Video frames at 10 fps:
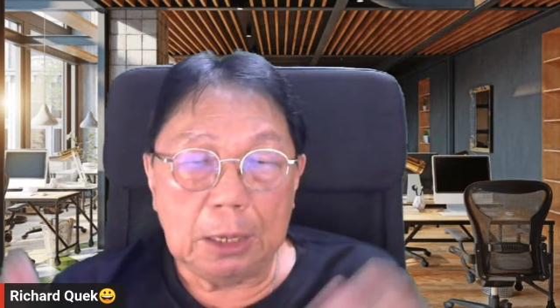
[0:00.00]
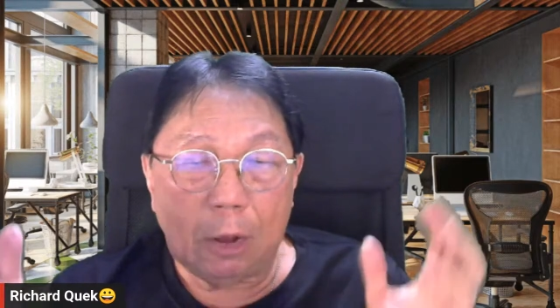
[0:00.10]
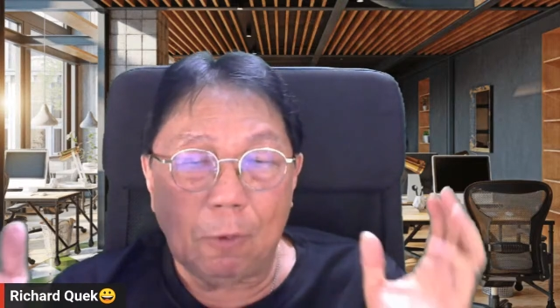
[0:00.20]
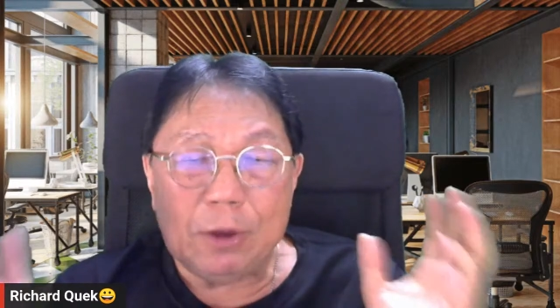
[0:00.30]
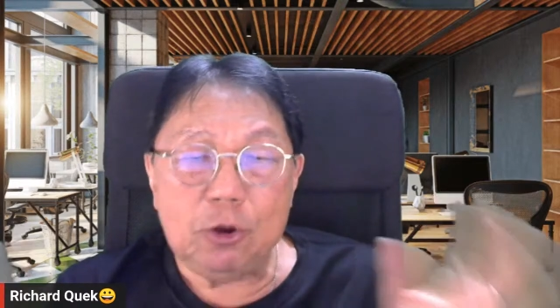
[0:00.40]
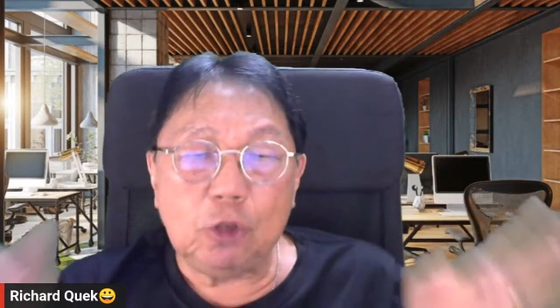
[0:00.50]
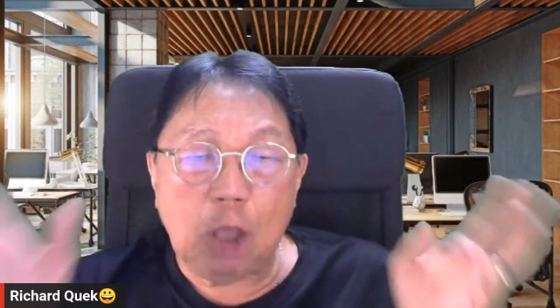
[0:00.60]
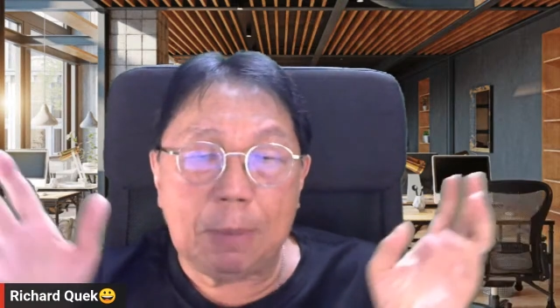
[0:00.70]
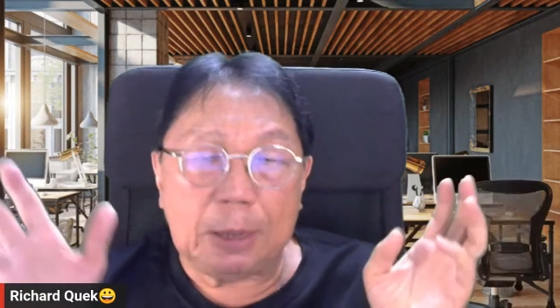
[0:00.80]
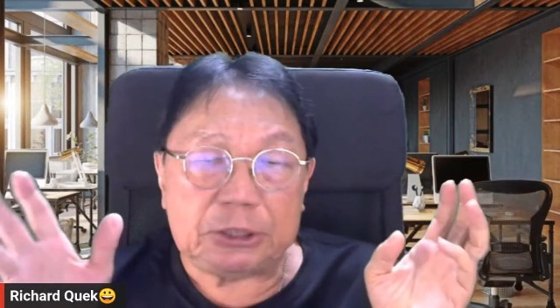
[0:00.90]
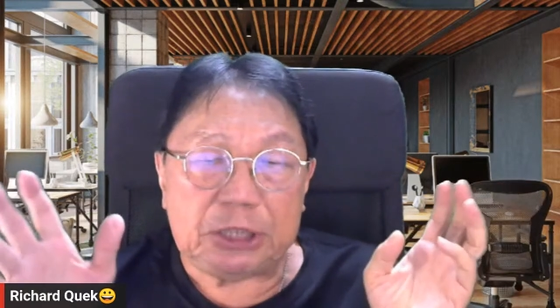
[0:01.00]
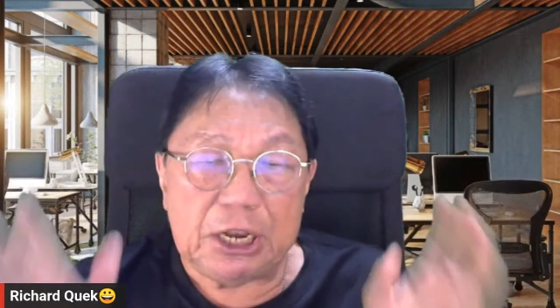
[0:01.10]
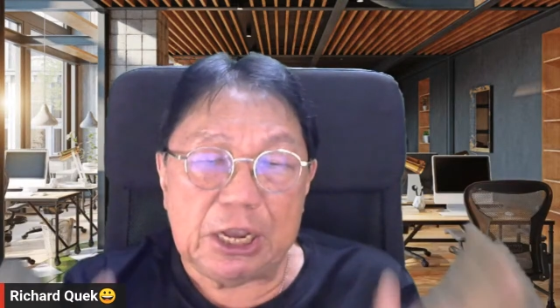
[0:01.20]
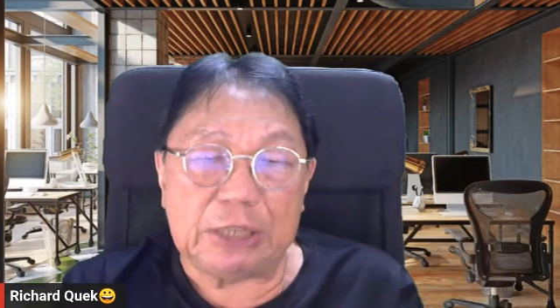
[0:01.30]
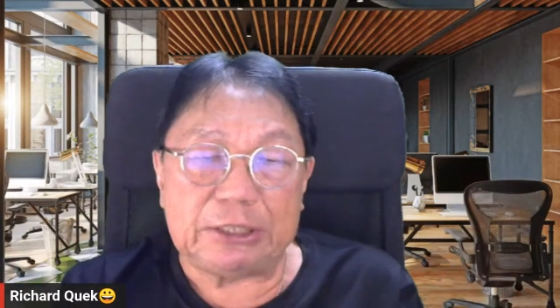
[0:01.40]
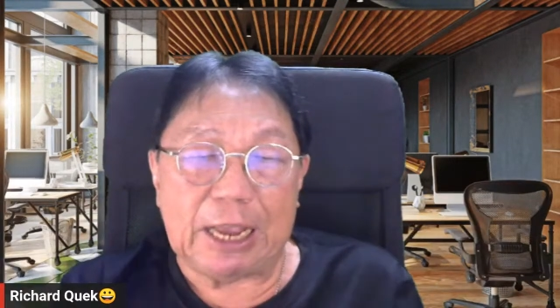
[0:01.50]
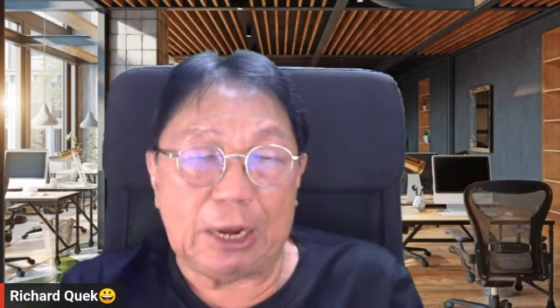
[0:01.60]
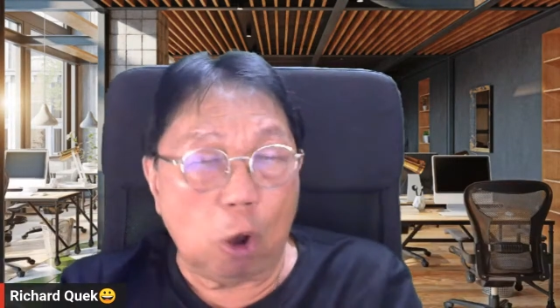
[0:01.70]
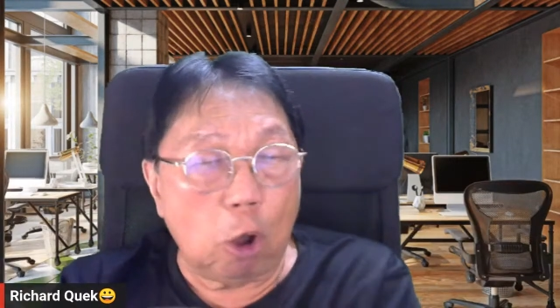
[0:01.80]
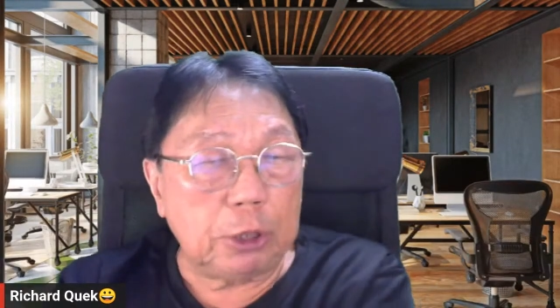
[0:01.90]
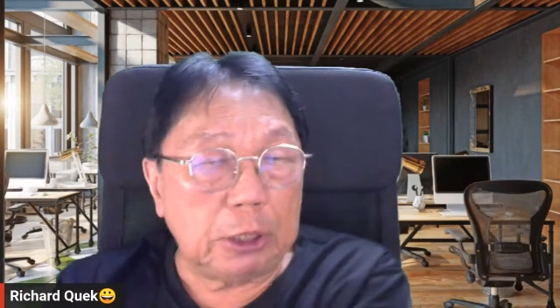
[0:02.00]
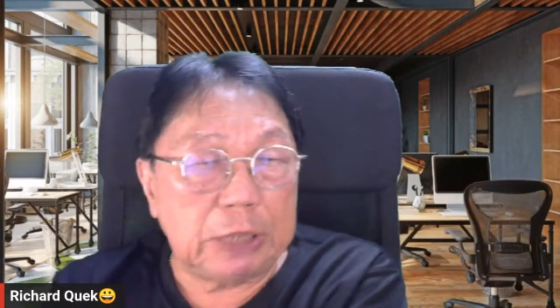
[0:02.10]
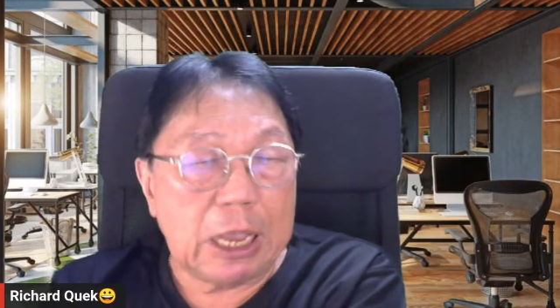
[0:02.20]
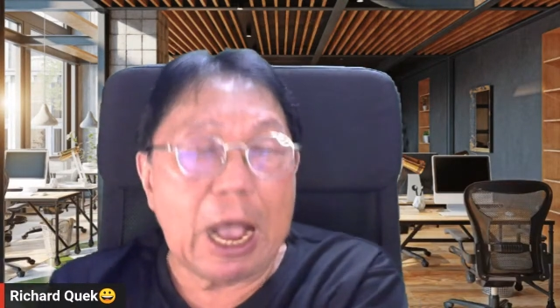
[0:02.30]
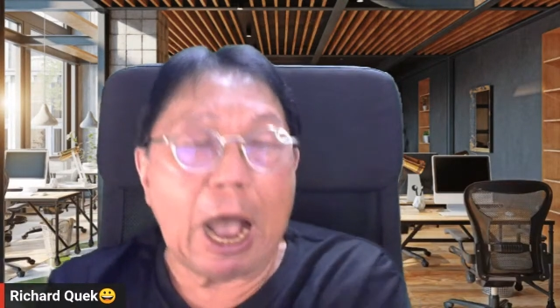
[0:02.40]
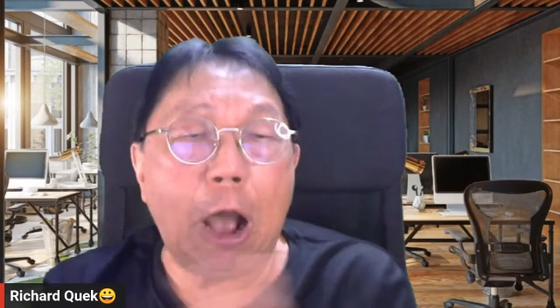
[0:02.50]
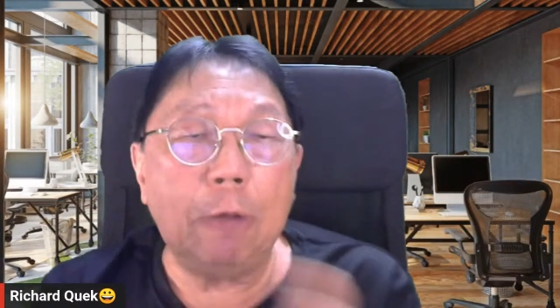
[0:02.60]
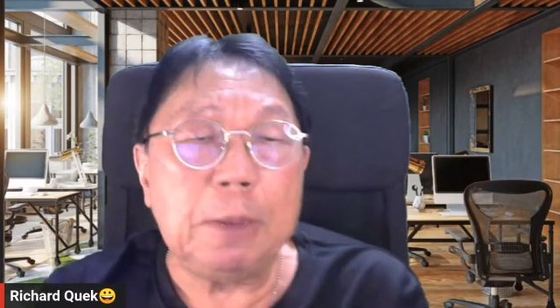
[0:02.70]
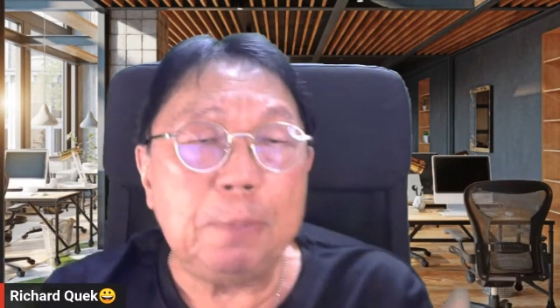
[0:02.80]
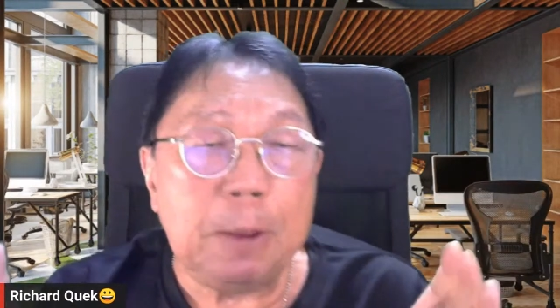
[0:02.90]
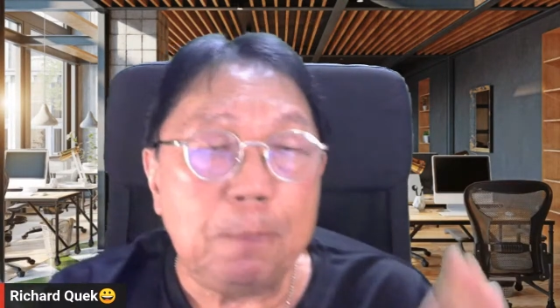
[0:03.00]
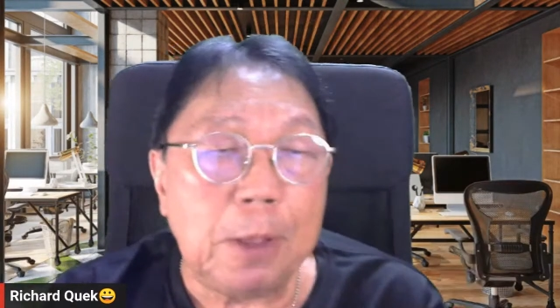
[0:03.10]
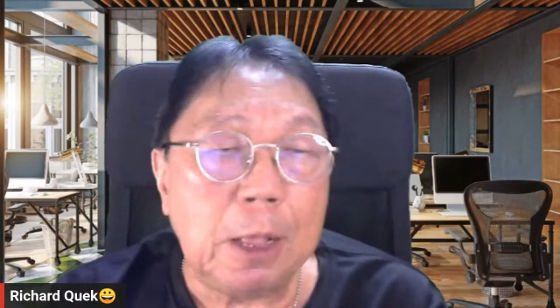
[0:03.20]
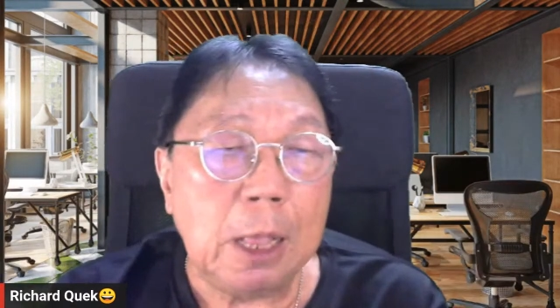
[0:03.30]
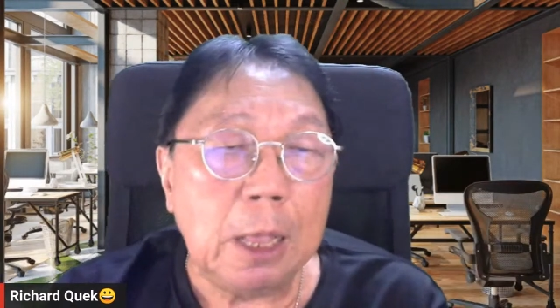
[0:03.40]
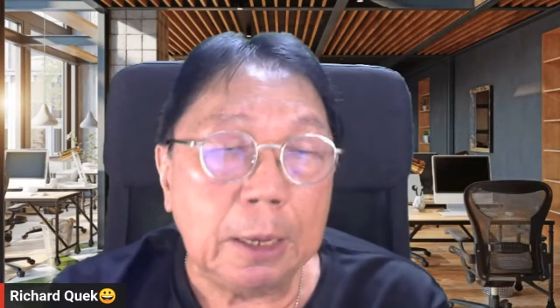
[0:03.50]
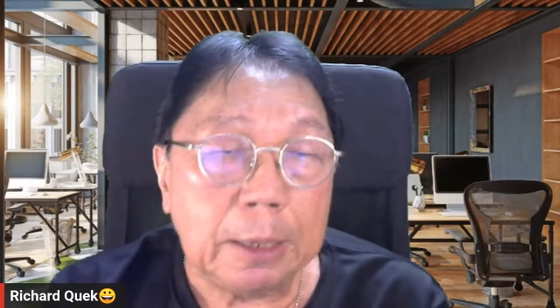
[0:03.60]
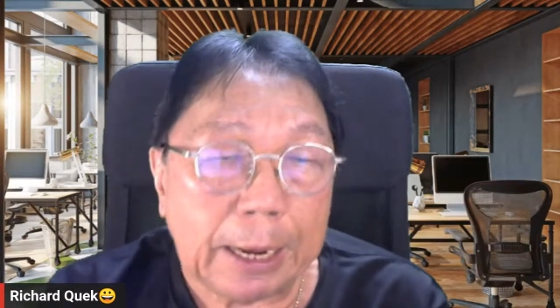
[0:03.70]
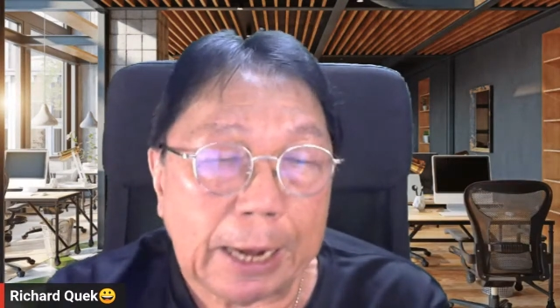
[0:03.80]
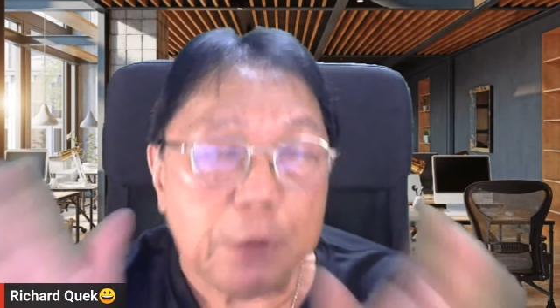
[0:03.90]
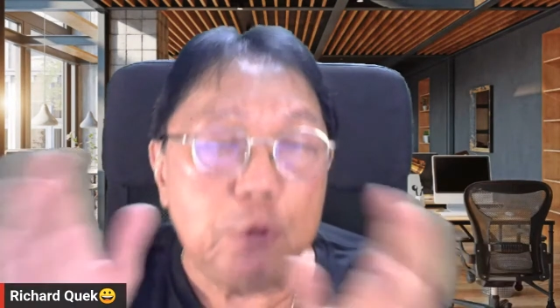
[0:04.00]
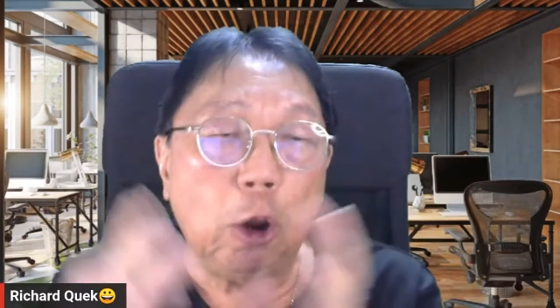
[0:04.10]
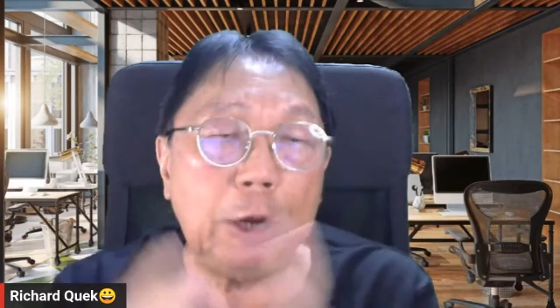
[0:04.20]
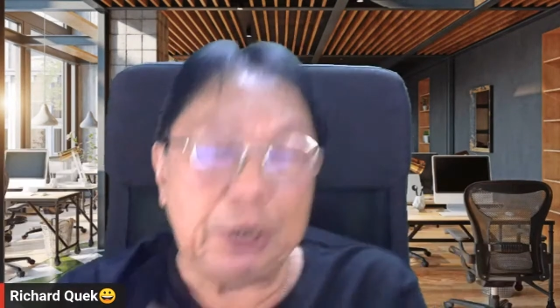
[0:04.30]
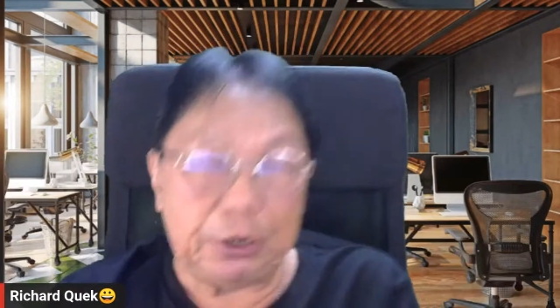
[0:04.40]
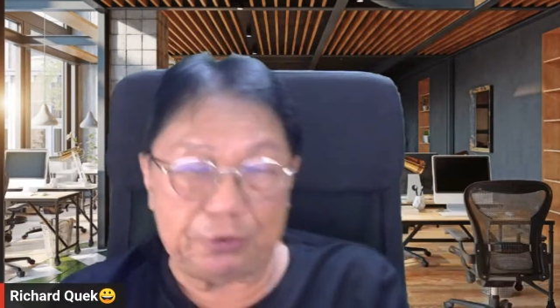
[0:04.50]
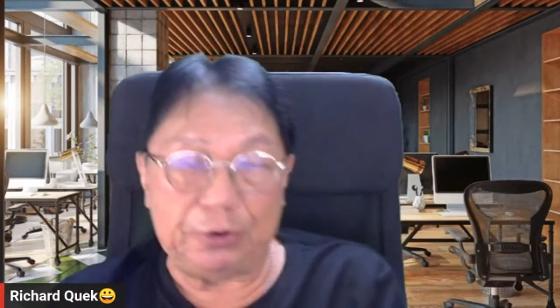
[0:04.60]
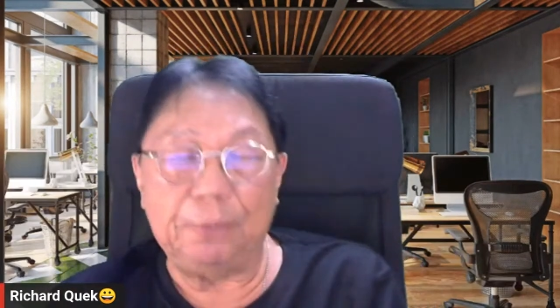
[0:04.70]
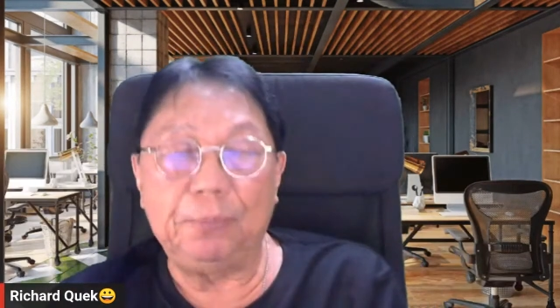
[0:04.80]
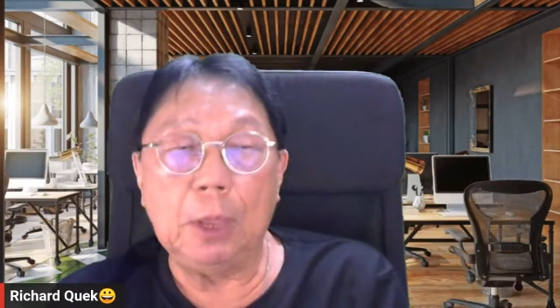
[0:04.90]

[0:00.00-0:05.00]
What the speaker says: when you talk about singers and authors, how many people can enjoy this?